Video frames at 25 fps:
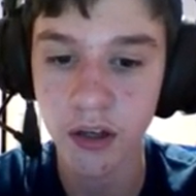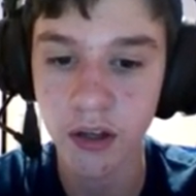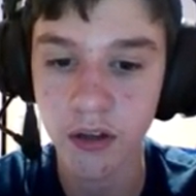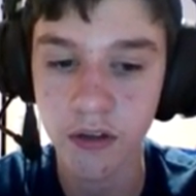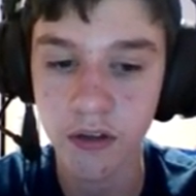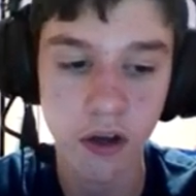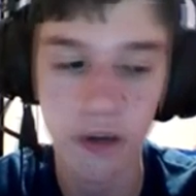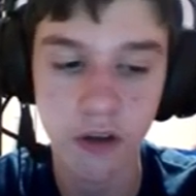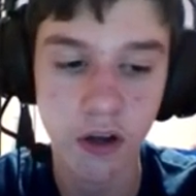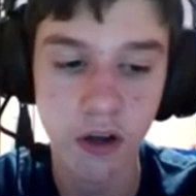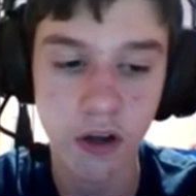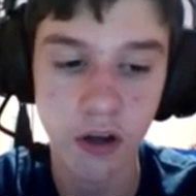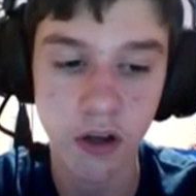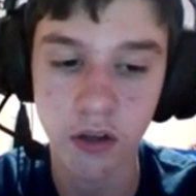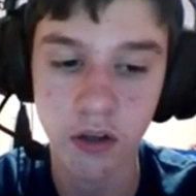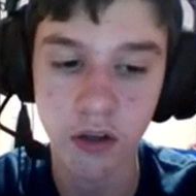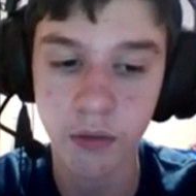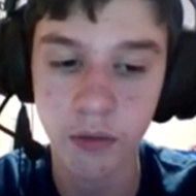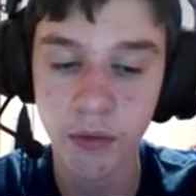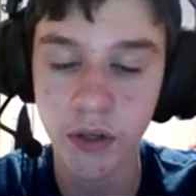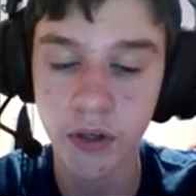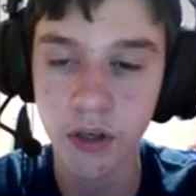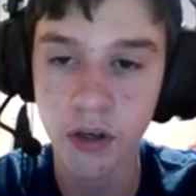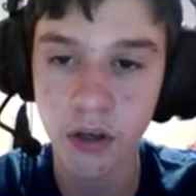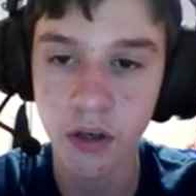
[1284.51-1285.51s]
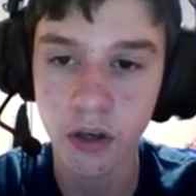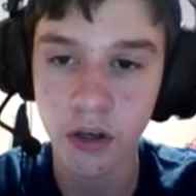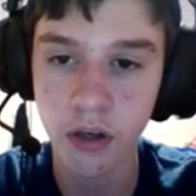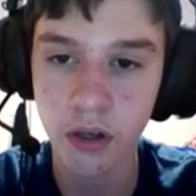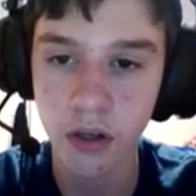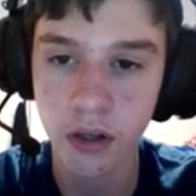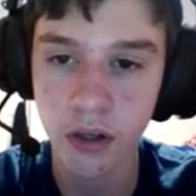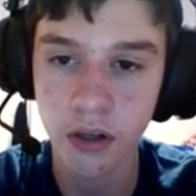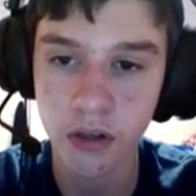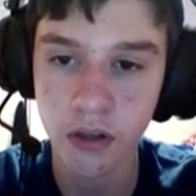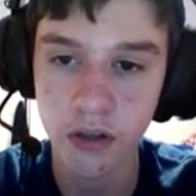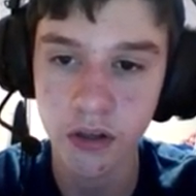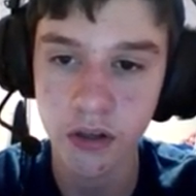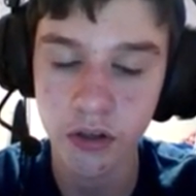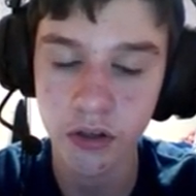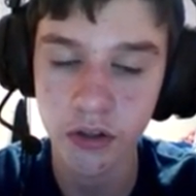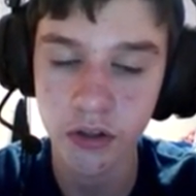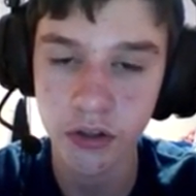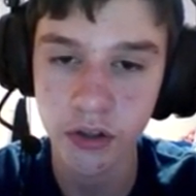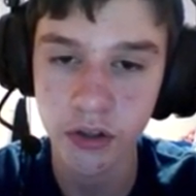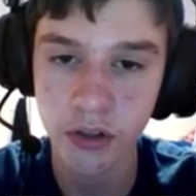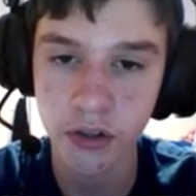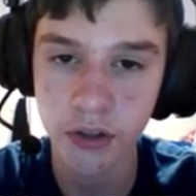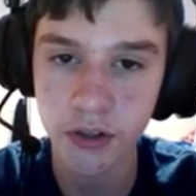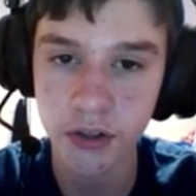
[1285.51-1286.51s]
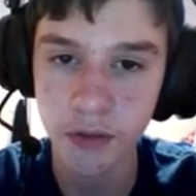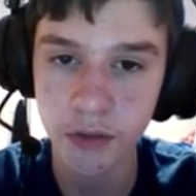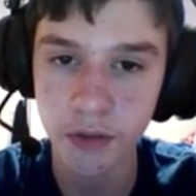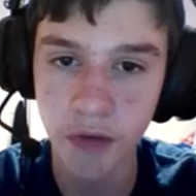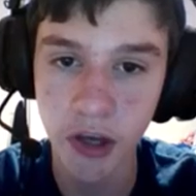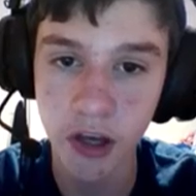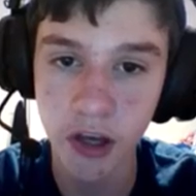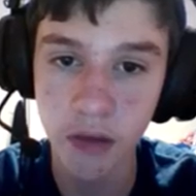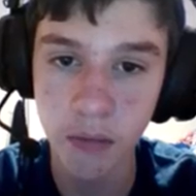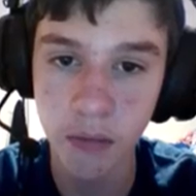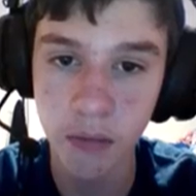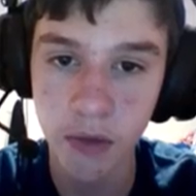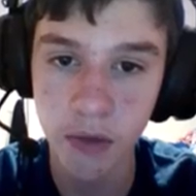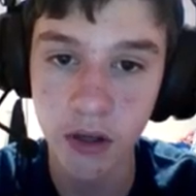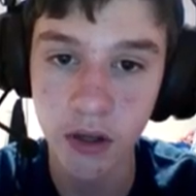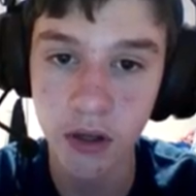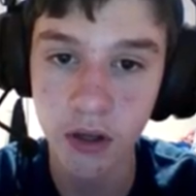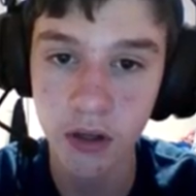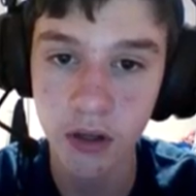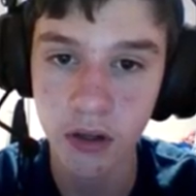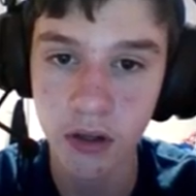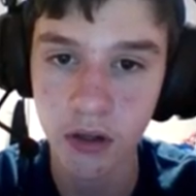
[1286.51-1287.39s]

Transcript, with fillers: it's not gonna be good, because they're just gonna spam me.